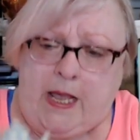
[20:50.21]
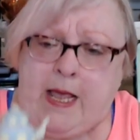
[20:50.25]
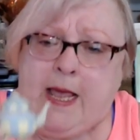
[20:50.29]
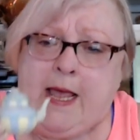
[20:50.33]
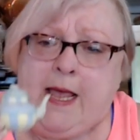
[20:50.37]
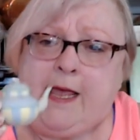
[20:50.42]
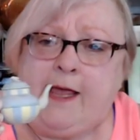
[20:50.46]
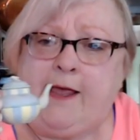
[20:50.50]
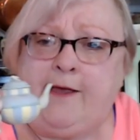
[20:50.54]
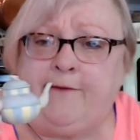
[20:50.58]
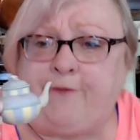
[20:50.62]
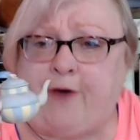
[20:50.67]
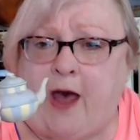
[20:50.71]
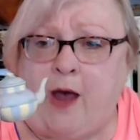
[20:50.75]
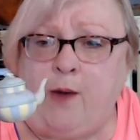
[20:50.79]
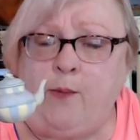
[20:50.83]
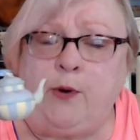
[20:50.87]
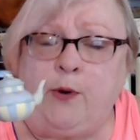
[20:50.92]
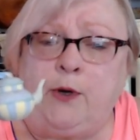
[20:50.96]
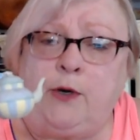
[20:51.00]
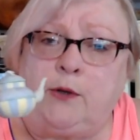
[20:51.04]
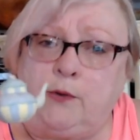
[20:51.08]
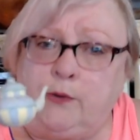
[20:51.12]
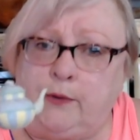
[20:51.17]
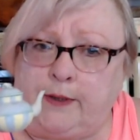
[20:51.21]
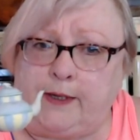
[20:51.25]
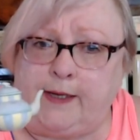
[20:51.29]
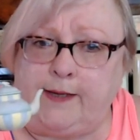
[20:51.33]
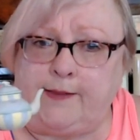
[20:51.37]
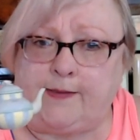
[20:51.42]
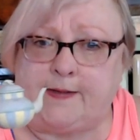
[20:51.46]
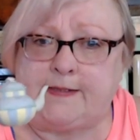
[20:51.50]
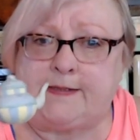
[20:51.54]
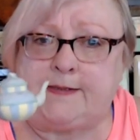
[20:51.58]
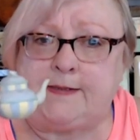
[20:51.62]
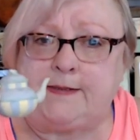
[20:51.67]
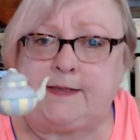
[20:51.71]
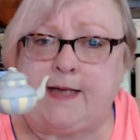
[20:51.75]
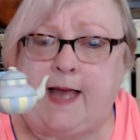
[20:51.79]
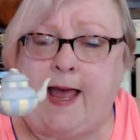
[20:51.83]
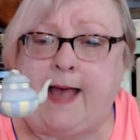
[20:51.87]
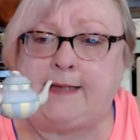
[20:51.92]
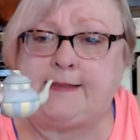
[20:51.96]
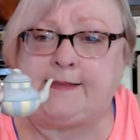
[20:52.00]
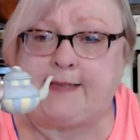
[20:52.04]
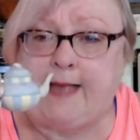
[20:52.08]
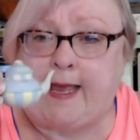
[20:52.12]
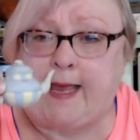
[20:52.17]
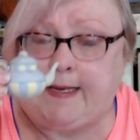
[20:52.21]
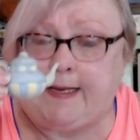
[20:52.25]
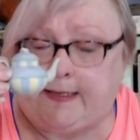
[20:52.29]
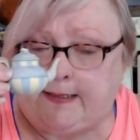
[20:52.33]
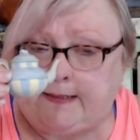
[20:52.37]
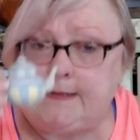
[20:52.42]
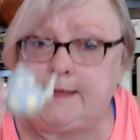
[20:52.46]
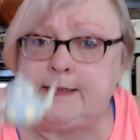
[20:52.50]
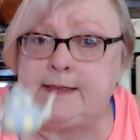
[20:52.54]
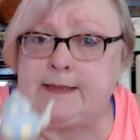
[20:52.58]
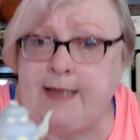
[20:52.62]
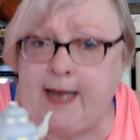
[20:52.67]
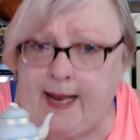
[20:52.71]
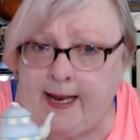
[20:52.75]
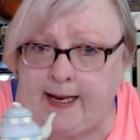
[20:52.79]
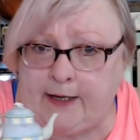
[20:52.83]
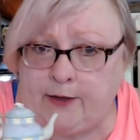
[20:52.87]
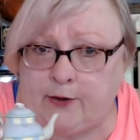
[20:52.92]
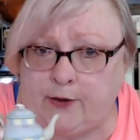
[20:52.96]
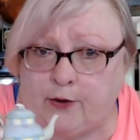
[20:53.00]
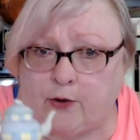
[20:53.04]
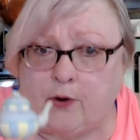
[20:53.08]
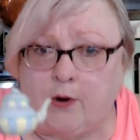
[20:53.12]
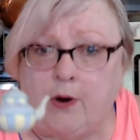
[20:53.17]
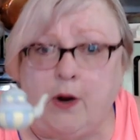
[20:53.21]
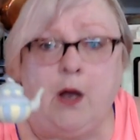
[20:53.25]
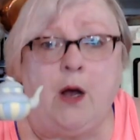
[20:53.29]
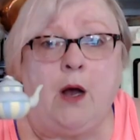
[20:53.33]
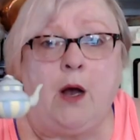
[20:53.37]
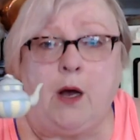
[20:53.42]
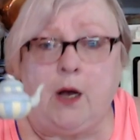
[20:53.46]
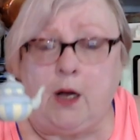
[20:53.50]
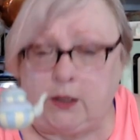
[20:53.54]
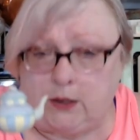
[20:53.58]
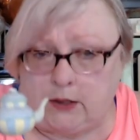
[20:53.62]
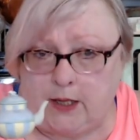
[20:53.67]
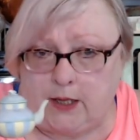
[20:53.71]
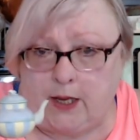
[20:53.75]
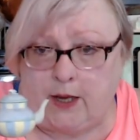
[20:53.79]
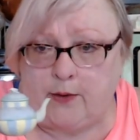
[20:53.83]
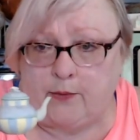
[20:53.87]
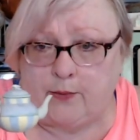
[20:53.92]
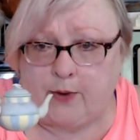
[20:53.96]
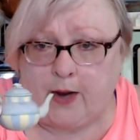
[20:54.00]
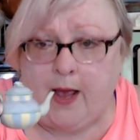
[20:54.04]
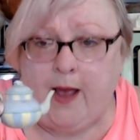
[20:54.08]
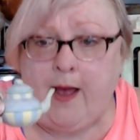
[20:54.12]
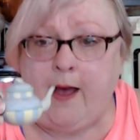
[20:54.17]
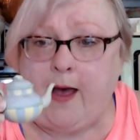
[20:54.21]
If I were to look at this as a container alone,